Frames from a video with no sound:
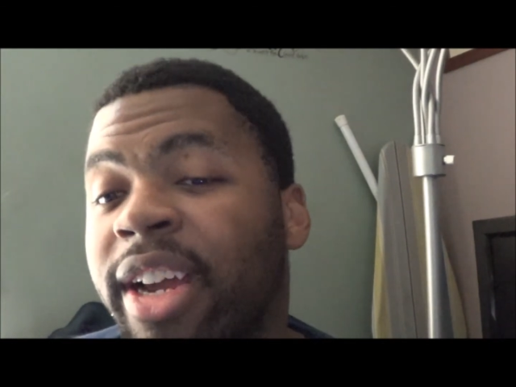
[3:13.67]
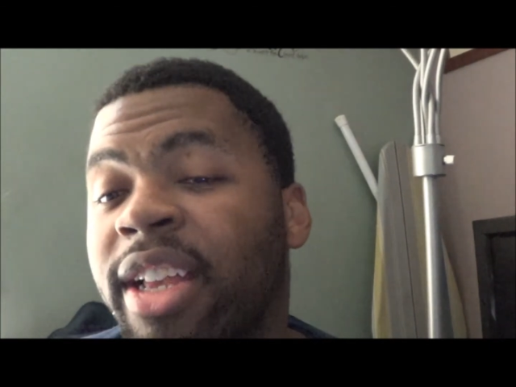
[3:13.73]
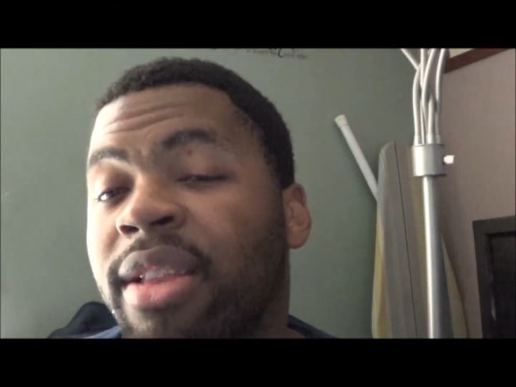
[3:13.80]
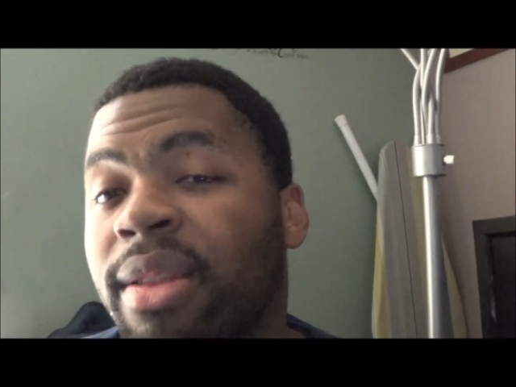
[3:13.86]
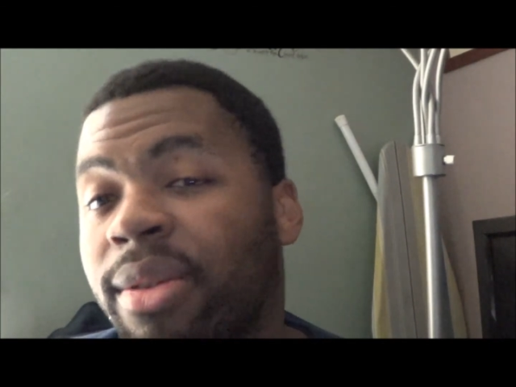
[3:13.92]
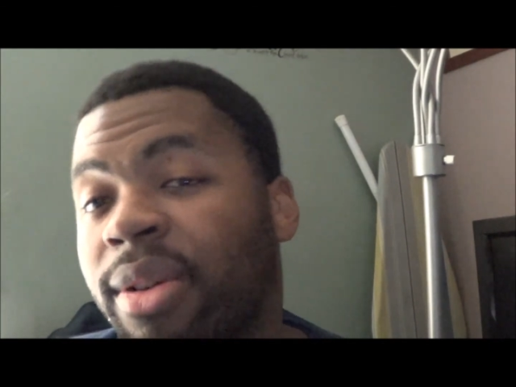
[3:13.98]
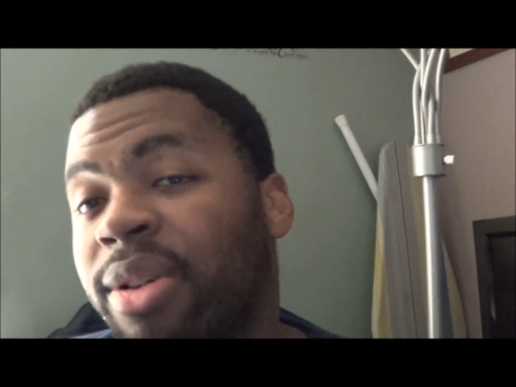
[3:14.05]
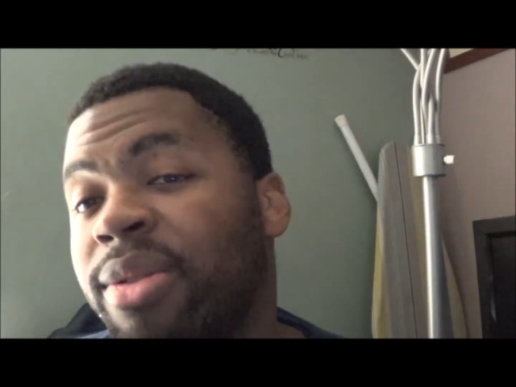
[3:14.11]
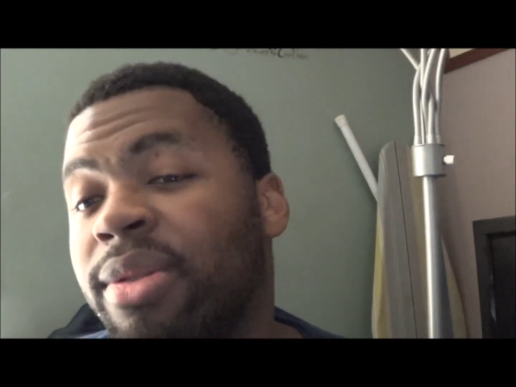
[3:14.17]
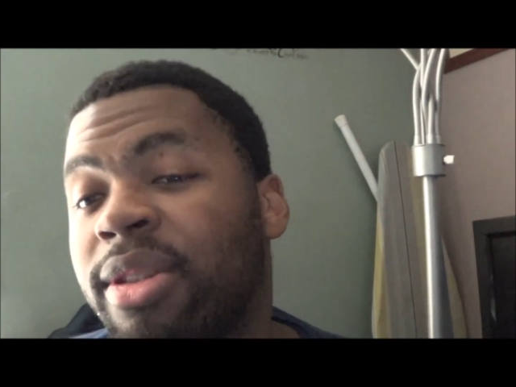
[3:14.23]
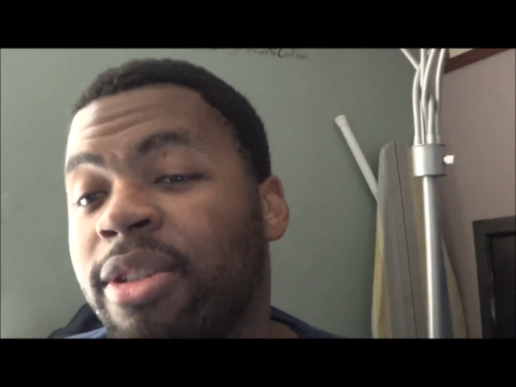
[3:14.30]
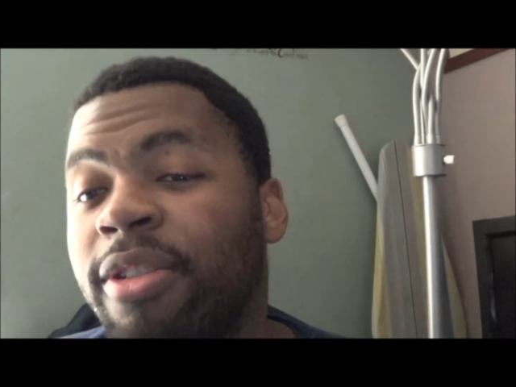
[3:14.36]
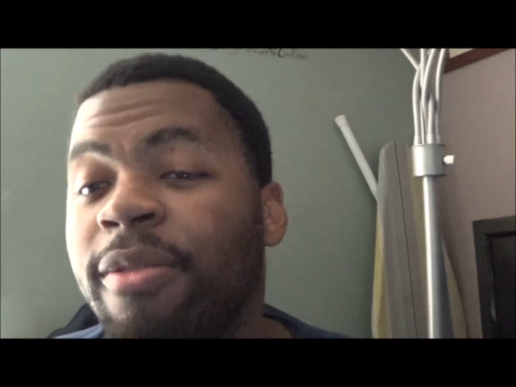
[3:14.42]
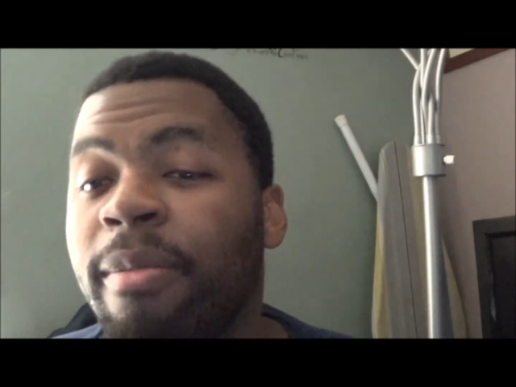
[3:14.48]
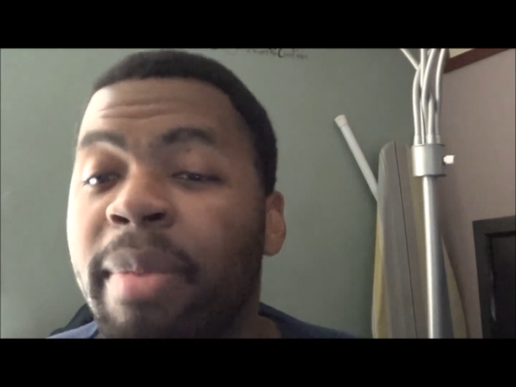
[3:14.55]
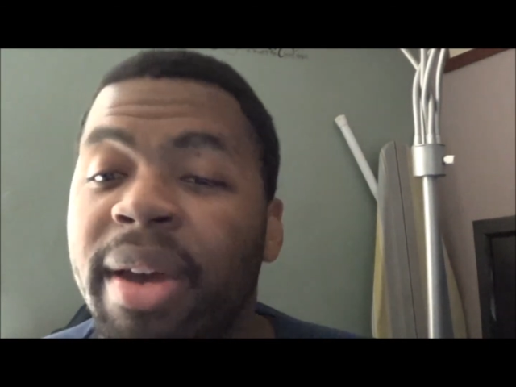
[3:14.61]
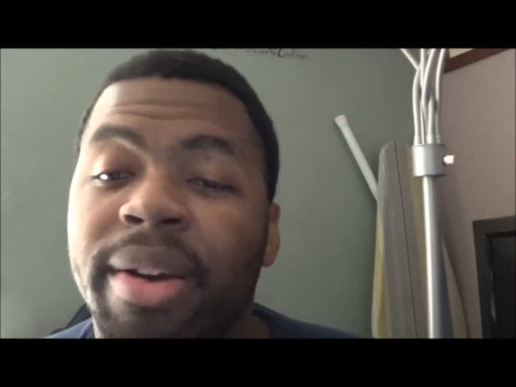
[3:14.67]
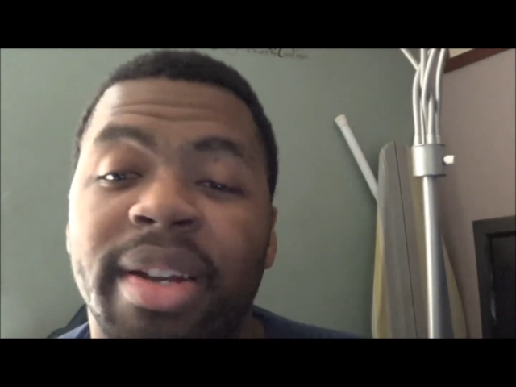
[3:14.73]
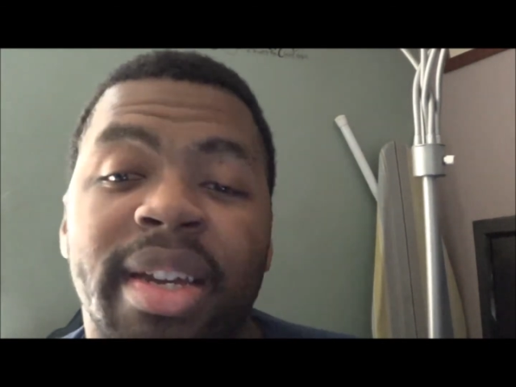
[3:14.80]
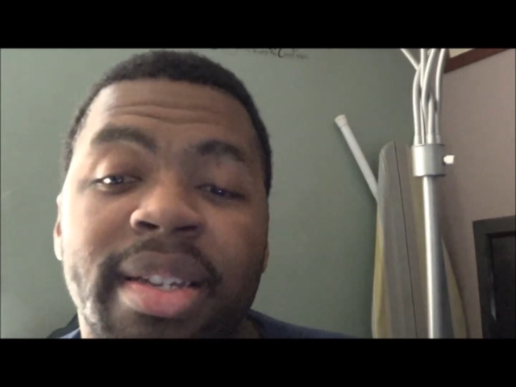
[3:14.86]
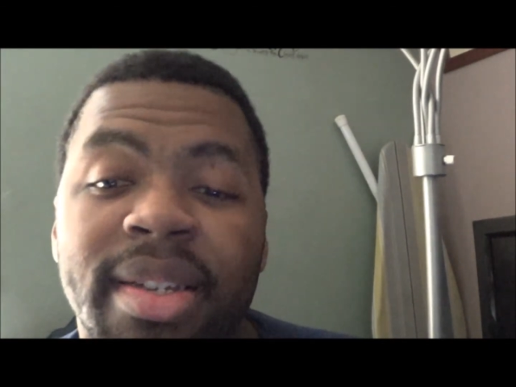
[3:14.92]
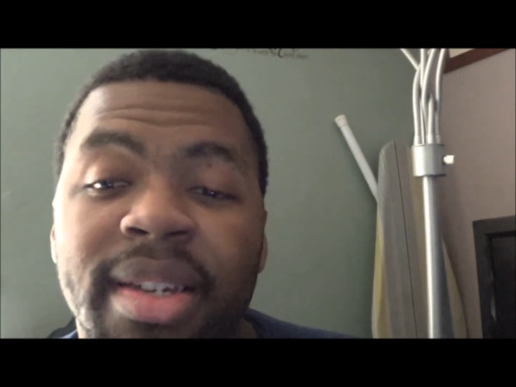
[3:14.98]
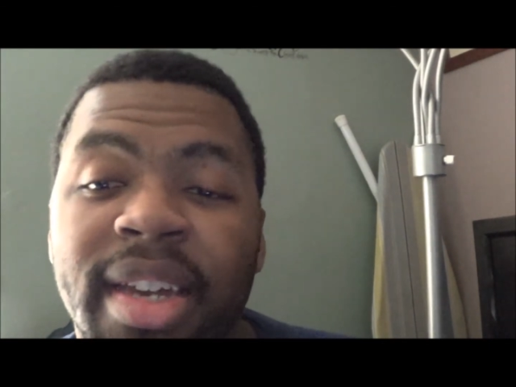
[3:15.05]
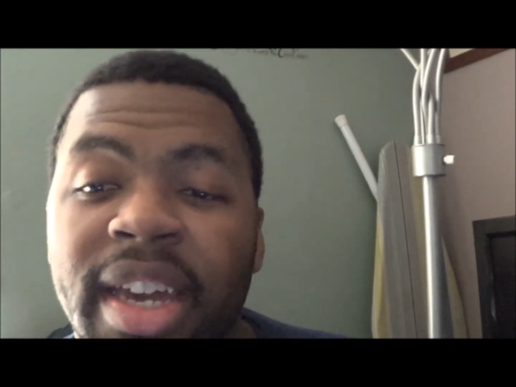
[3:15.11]
getting thrown through
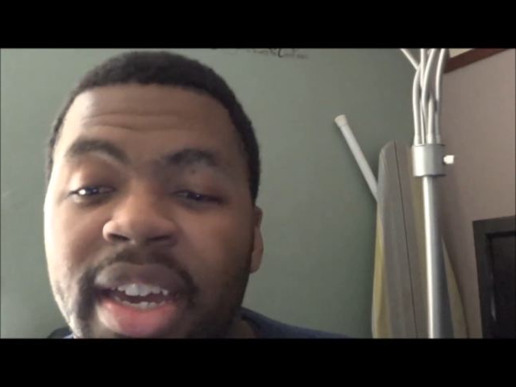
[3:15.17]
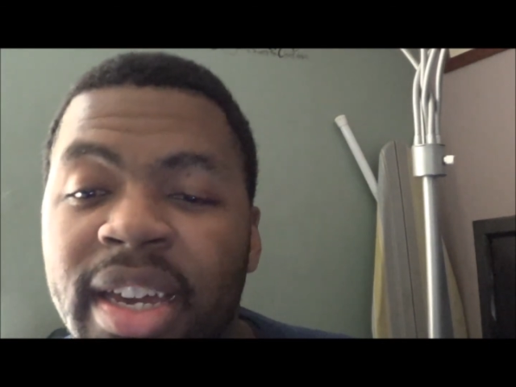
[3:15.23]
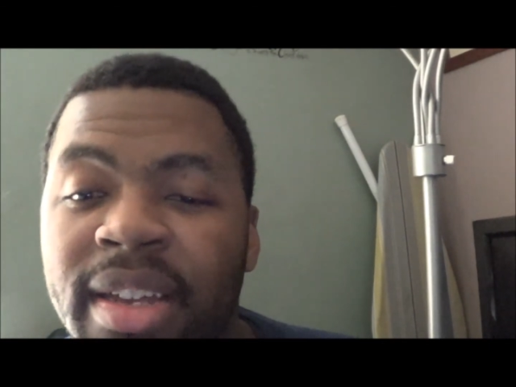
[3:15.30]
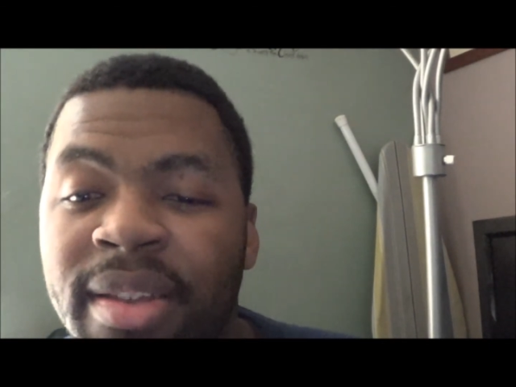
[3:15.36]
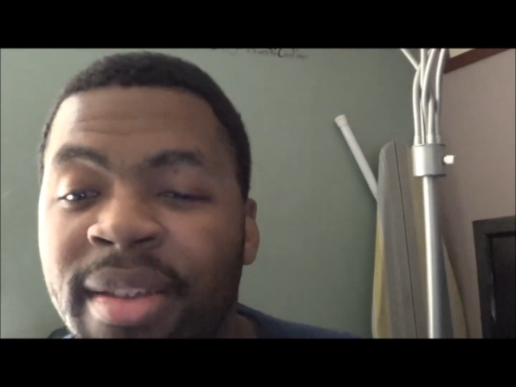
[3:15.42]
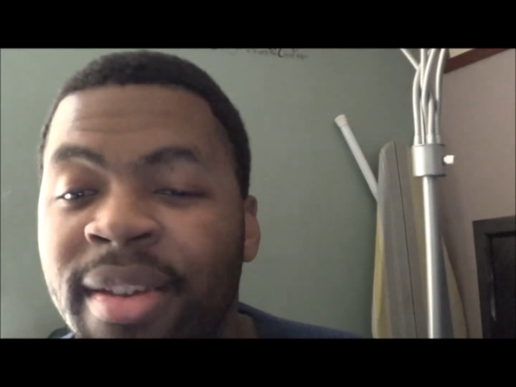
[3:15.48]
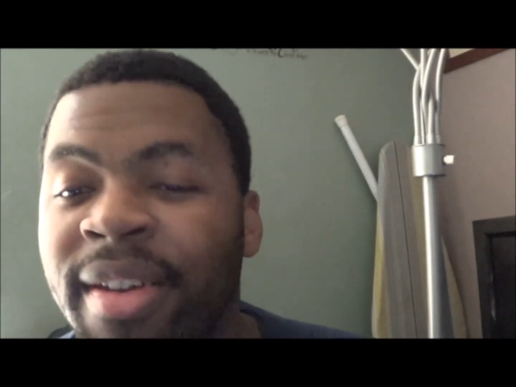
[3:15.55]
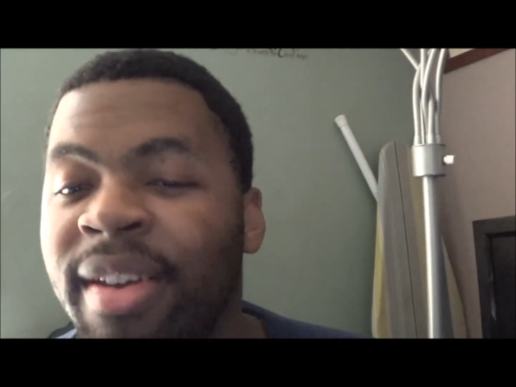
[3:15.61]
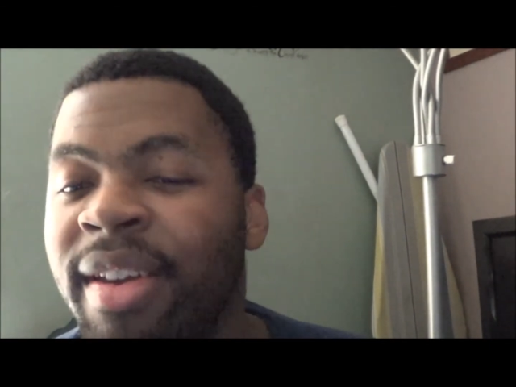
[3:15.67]
buildings again